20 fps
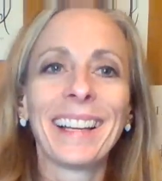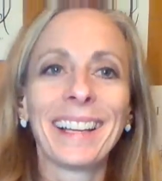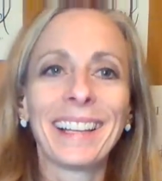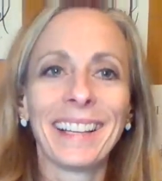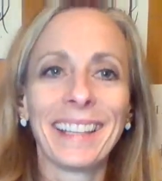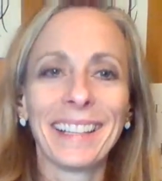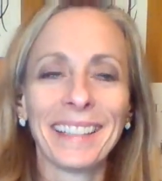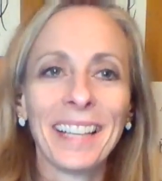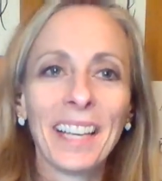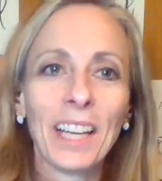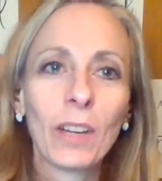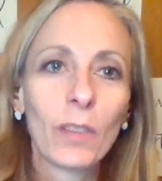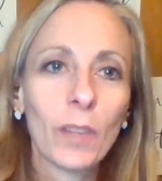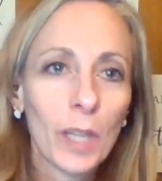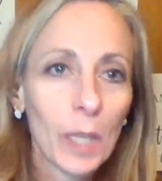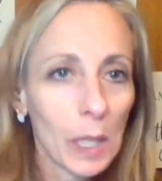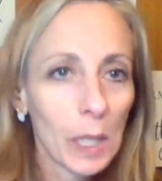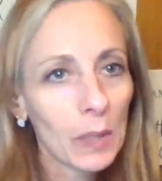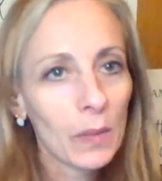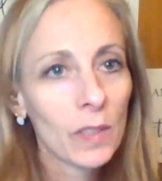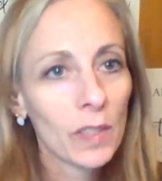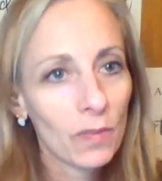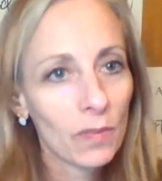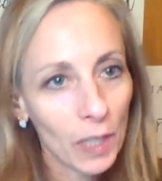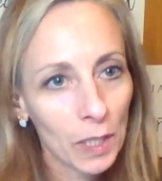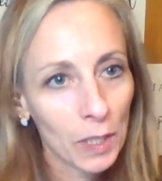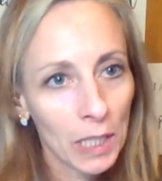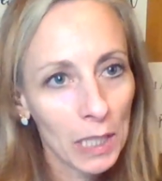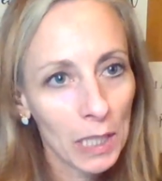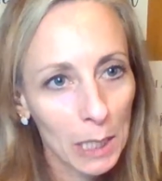I was
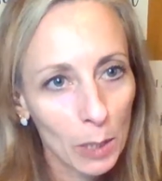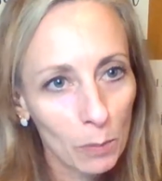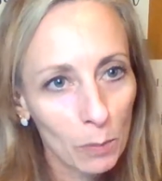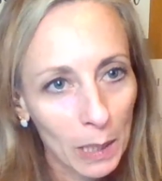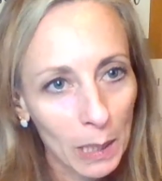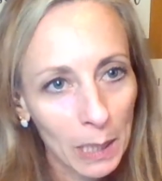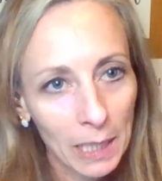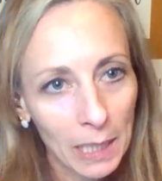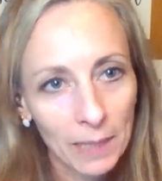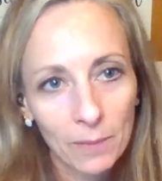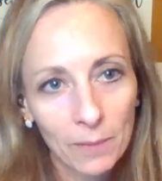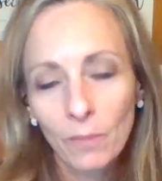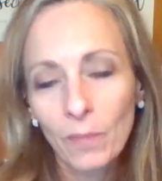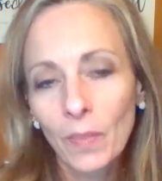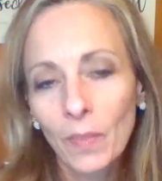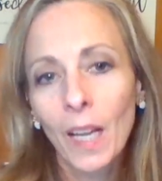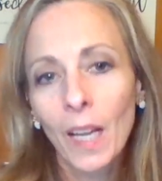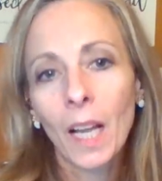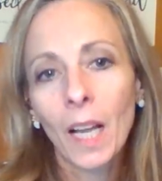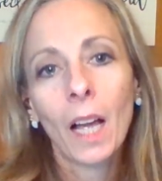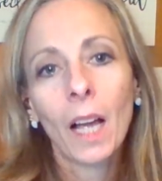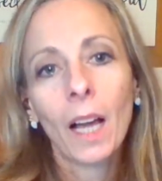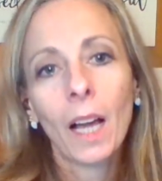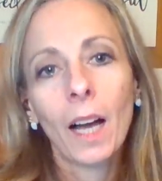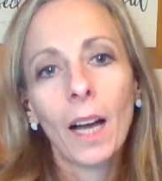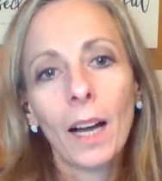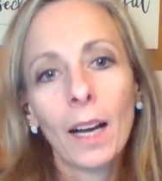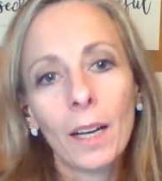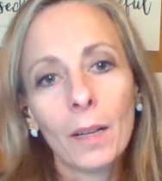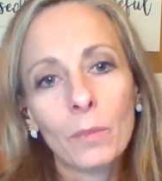very disobedient
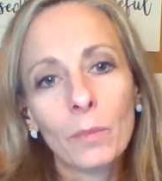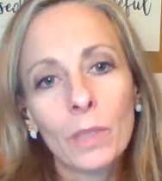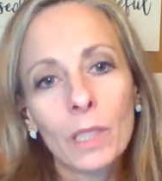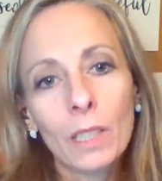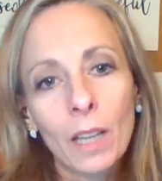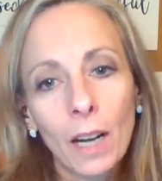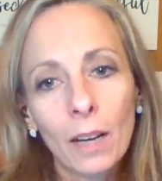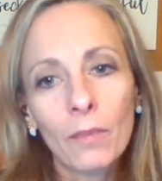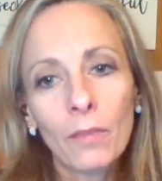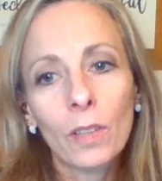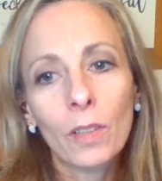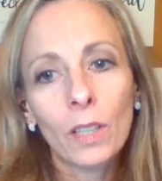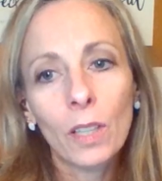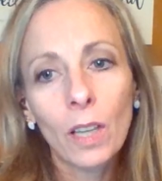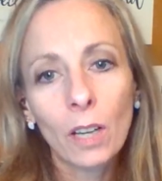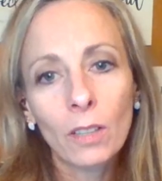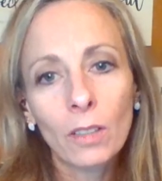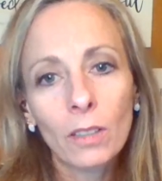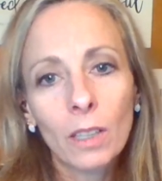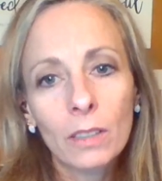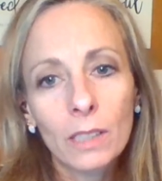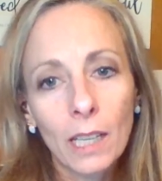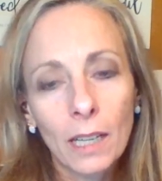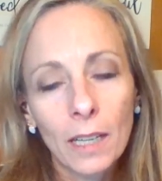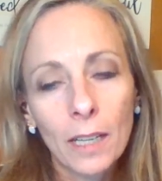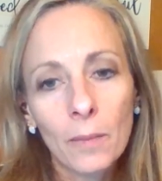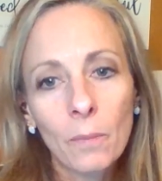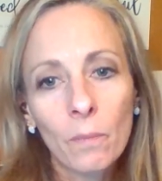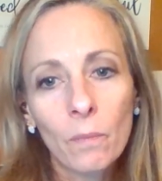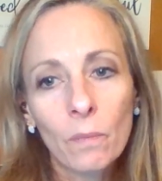um, to God for a long, long
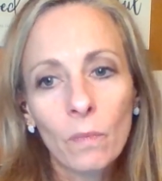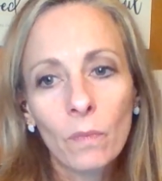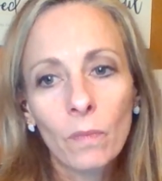time.